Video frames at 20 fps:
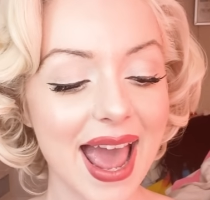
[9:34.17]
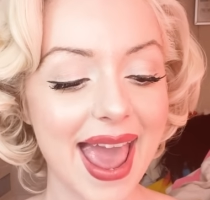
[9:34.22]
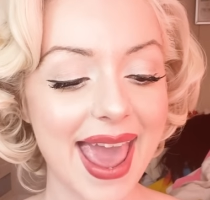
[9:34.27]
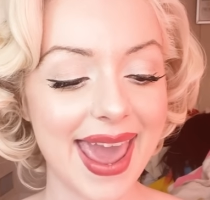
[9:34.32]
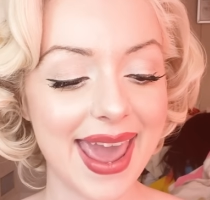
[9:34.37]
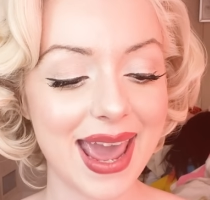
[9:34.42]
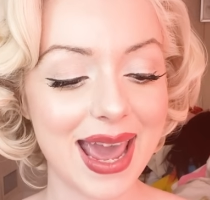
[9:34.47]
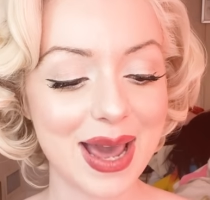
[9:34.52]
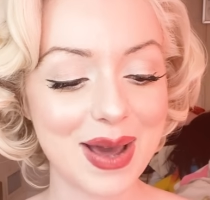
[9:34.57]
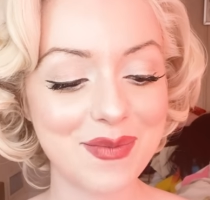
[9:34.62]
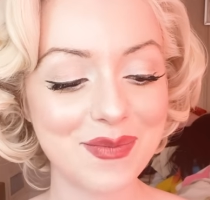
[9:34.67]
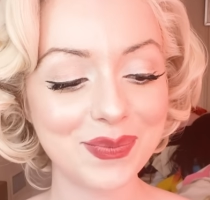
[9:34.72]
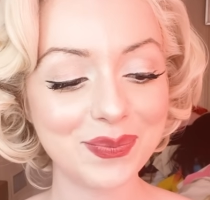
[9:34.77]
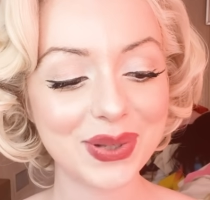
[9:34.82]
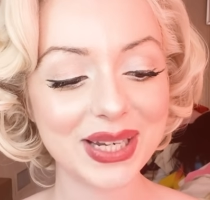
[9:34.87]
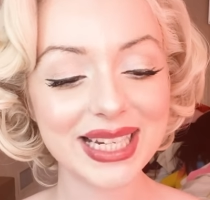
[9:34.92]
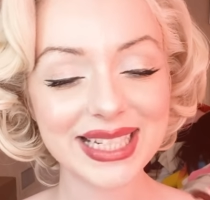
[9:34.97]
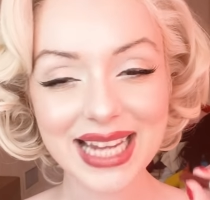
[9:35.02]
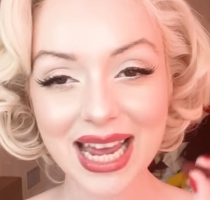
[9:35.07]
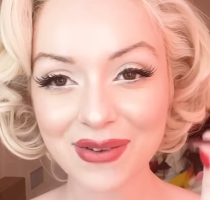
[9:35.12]

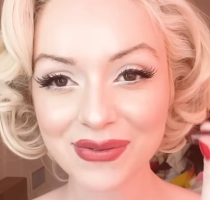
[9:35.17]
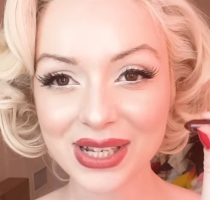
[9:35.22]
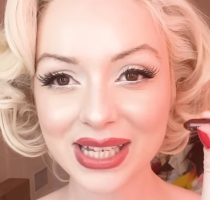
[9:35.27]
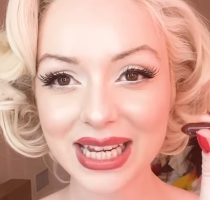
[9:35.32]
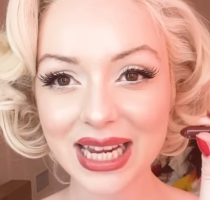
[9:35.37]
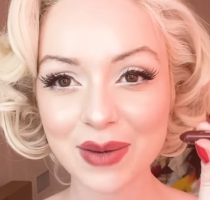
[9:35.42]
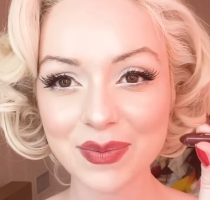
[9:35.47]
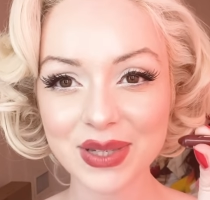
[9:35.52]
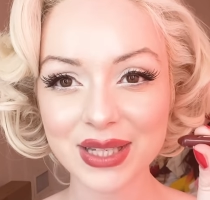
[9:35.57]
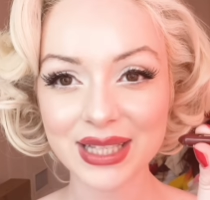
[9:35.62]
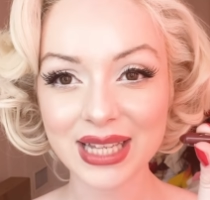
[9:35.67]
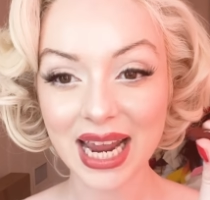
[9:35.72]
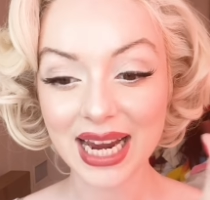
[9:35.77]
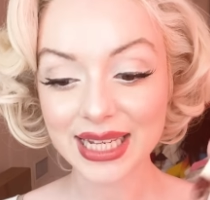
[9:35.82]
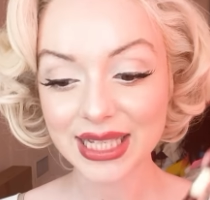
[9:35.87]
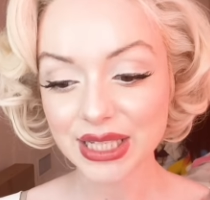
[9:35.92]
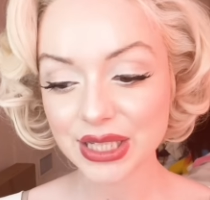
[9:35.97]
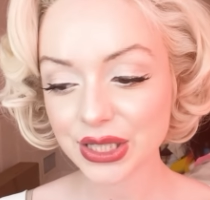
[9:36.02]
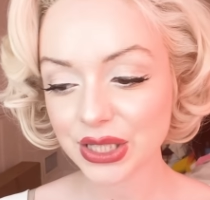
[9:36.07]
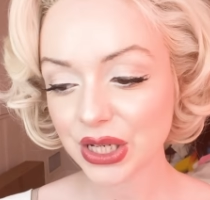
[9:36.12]
But it definitely keeps it
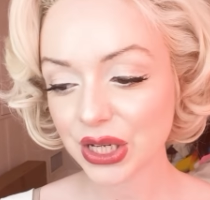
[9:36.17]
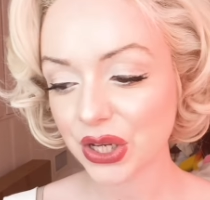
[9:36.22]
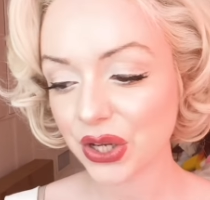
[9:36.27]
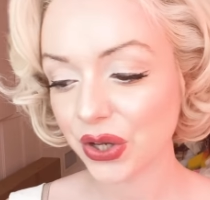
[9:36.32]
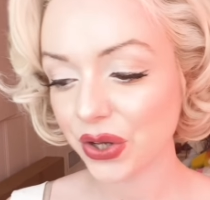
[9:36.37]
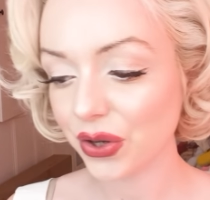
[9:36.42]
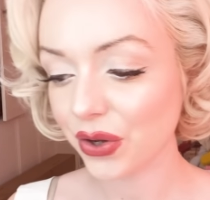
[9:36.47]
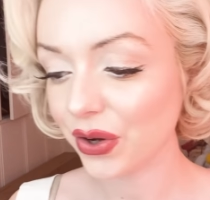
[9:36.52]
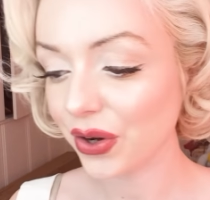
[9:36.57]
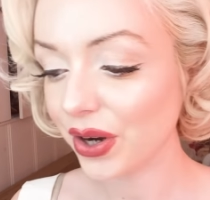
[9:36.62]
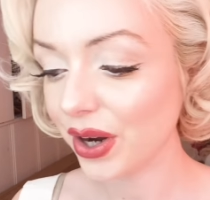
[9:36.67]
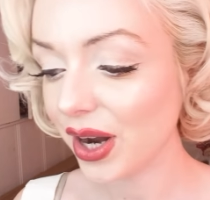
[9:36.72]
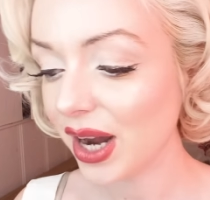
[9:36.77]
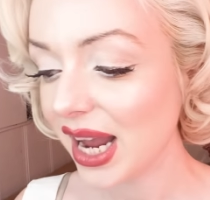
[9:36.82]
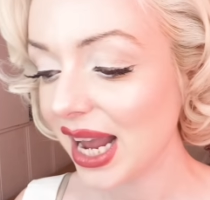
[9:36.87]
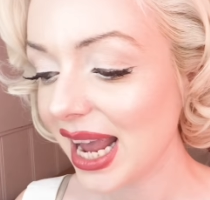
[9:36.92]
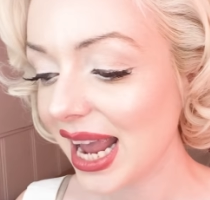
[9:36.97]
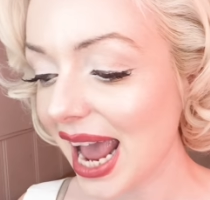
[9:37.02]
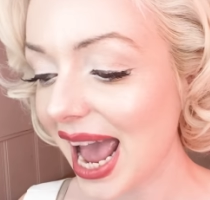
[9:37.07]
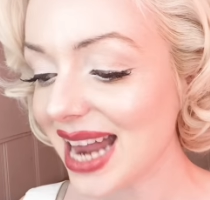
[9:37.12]
nice and secure,
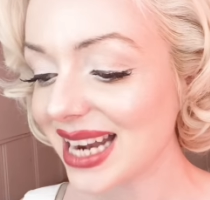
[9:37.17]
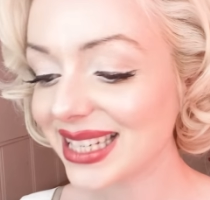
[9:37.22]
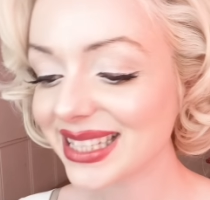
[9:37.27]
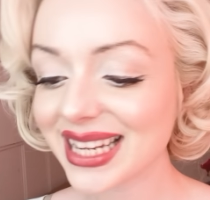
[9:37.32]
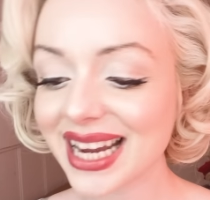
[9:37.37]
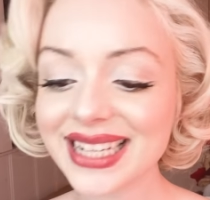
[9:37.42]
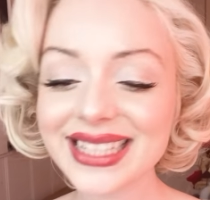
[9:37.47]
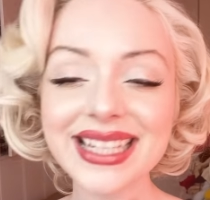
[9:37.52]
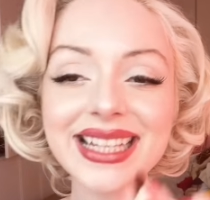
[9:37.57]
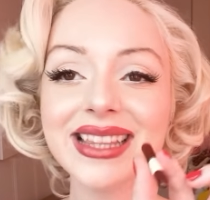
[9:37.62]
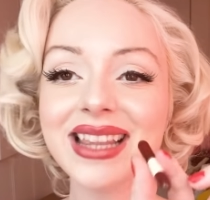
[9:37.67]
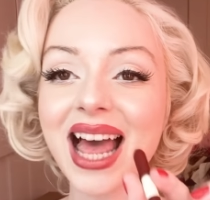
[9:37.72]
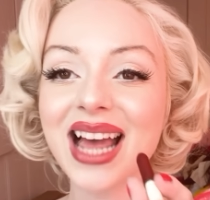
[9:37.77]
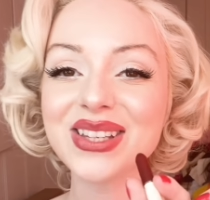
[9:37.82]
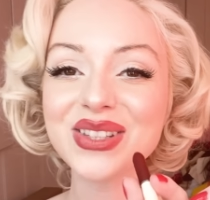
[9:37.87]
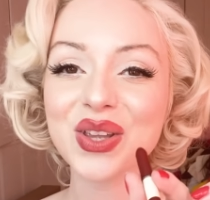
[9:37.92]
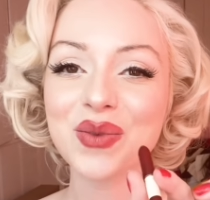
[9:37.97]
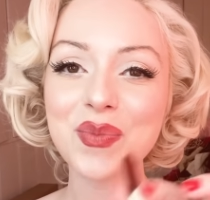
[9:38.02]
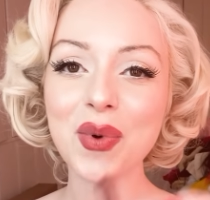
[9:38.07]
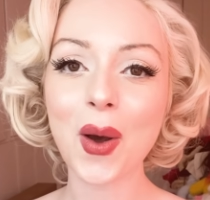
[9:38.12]
and it's nice and
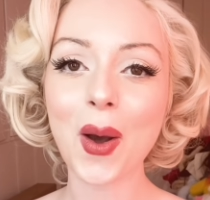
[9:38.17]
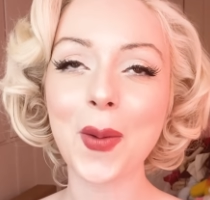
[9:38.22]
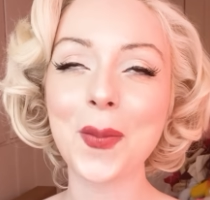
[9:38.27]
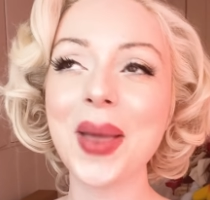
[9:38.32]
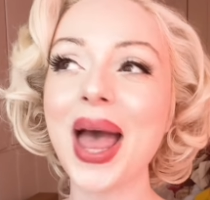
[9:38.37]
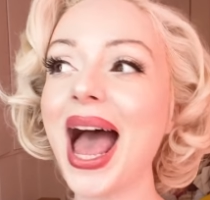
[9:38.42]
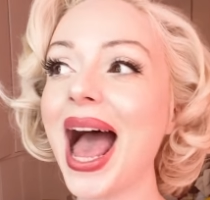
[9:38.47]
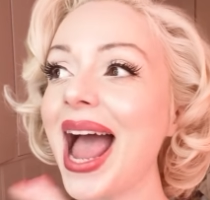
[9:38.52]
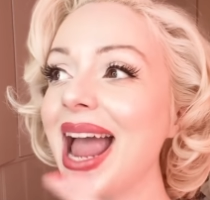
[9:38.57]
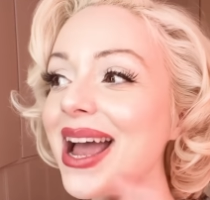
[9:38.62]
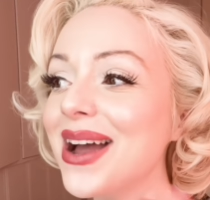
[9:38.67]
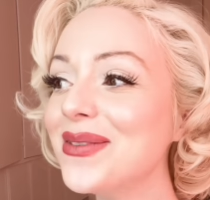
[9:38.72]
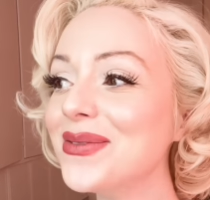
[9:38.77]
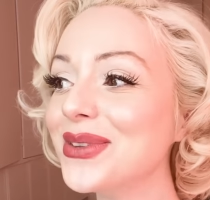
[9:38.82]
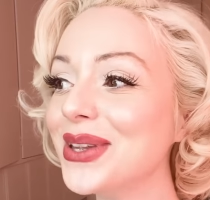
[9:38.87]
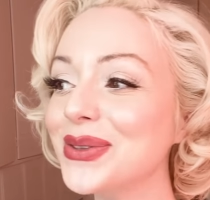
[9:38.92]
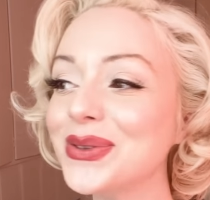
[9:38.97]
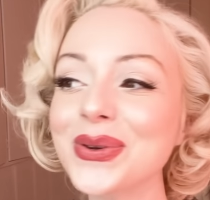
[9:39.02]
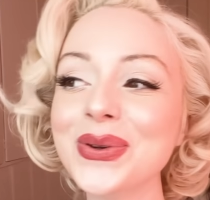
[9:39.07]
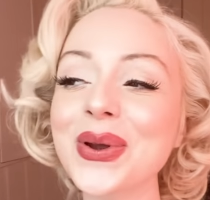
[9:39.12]
lasts the bomb. I
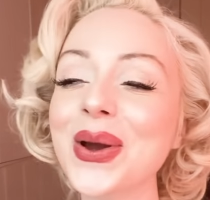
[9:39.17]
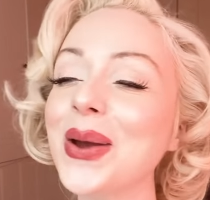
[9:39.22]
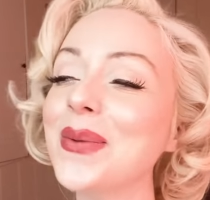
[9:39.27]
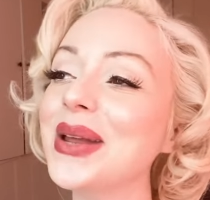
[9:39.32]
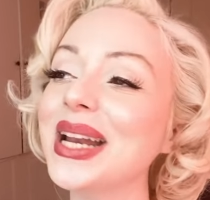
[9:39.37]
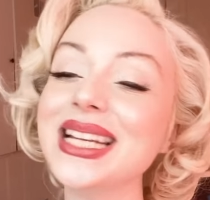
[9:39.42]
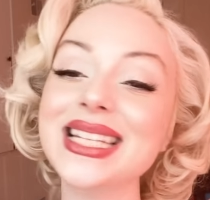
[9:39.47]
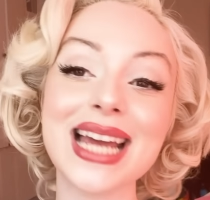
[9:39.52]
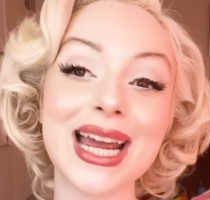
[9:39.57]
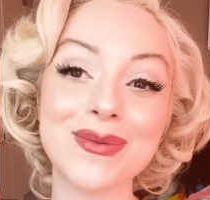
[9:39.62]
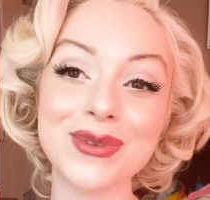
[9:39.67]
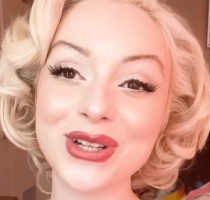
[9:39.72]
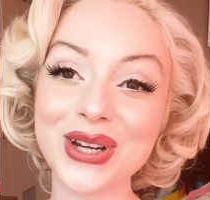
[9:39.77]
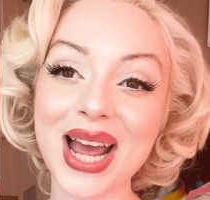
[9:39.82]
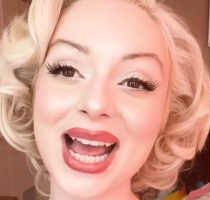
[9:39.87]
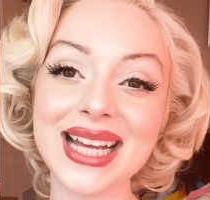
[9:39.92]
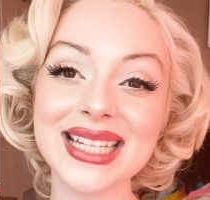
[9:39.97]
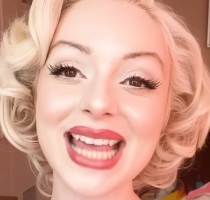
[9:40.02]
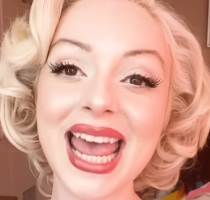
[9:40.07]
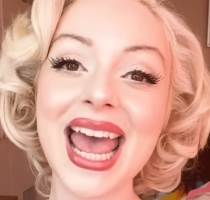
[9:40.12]
have, don't know how many times, you
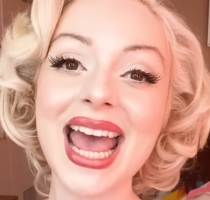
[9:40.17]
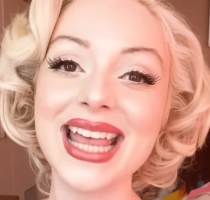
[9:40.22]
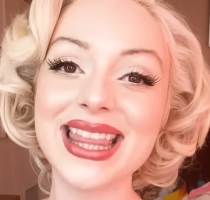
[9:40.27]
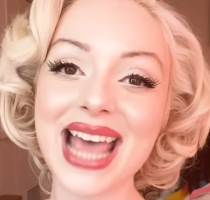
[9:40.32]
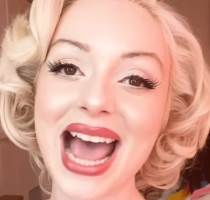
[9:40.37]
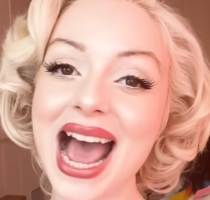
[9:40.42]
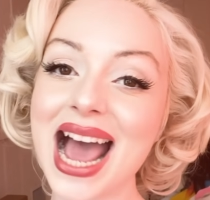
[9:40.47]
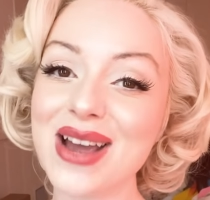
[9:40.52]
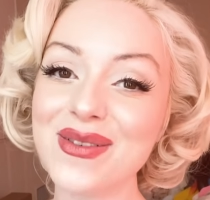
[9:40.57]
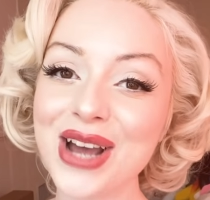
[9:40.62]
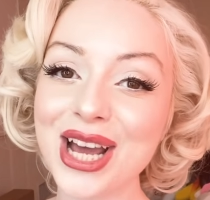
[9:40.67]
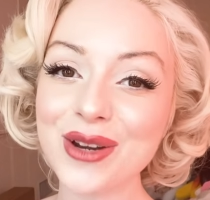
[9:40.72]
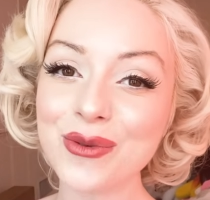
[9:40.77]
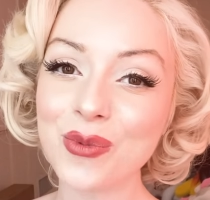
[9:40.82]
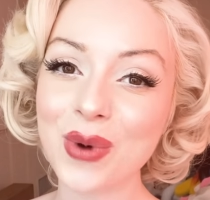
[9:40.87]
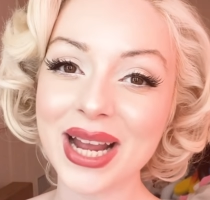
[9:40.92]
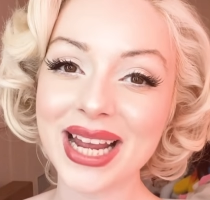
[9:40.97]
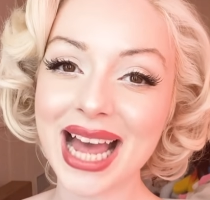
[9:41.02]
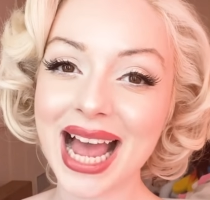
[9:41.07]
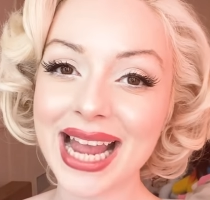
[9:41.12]
guys, that I've had
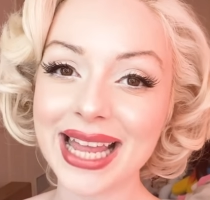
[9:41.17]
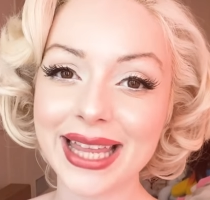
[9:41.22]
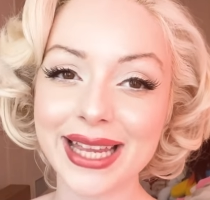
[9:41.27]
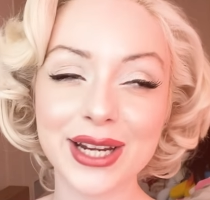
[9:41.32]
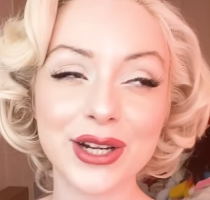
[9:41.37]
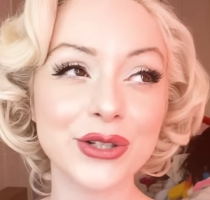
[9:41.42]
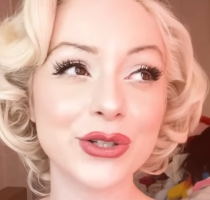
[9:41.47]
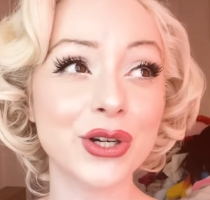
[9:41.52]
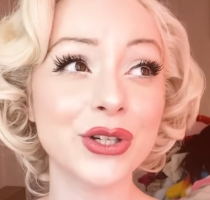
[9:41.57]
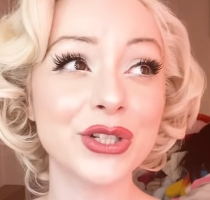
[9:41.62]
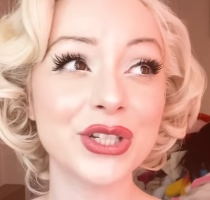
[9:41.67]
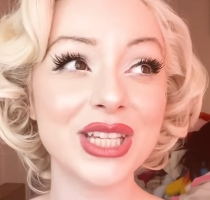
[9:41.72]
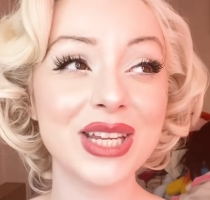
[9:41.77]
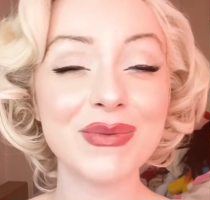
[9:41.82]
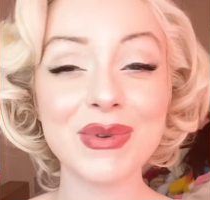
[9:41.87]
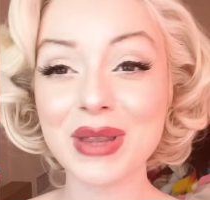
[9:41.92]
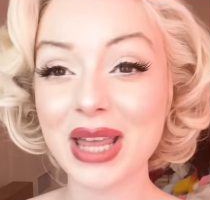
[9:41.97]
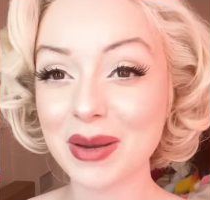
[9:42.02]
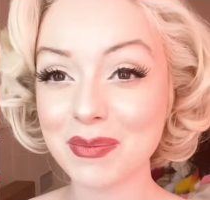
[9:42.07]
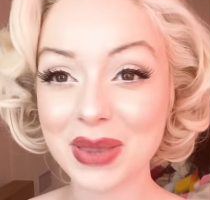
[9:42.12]
white eyeliners or just
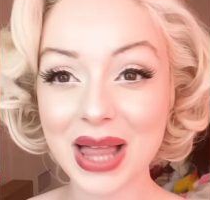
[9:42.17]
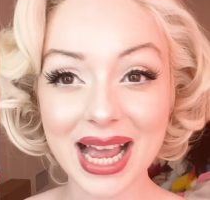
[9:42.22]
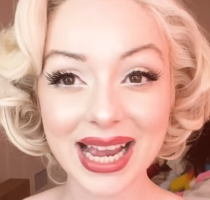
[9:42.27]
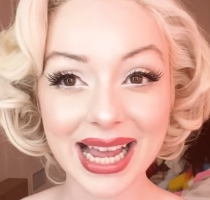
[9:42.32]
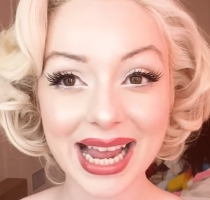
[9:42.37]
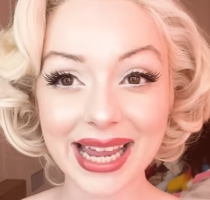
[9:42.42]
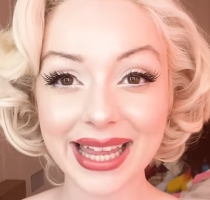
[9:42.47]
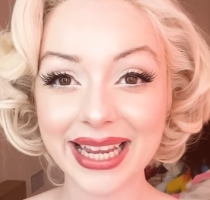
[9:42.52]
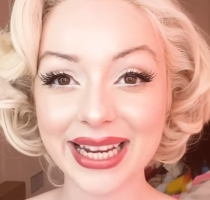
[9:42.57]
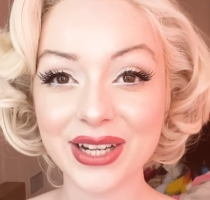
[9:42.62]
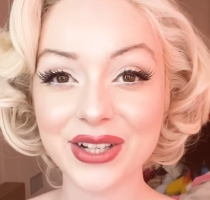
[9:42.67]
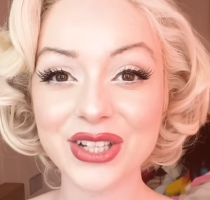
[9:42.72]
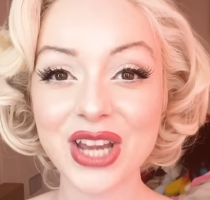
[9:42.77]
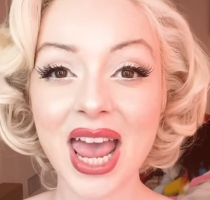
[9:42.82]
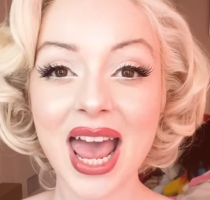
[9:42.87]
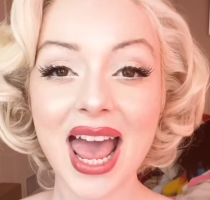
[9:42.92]
even like black eyeliners,